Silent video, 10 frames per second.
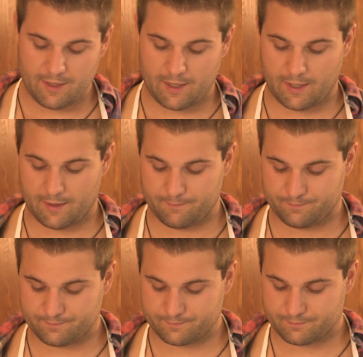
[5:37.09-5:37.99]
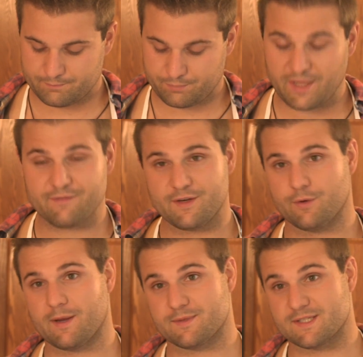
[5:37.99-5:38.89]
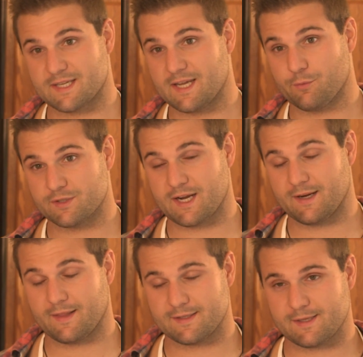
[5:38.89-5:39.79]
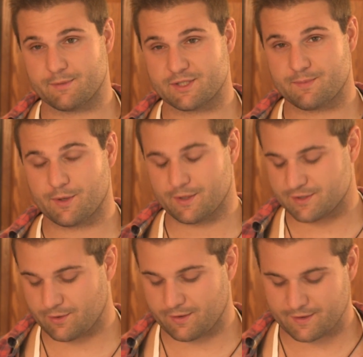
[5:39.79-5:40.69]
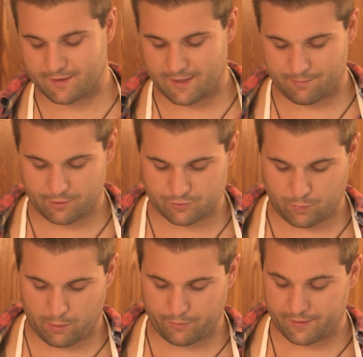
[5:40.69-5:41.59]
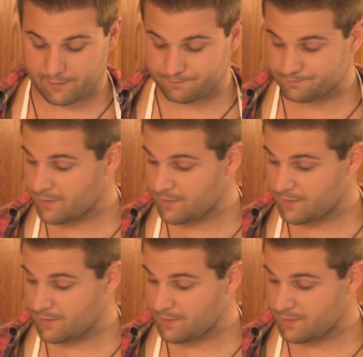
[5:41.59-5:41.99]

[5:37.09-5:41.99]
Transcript: playing video games as a kid was kind of that same experience. So I think the name goes well with it.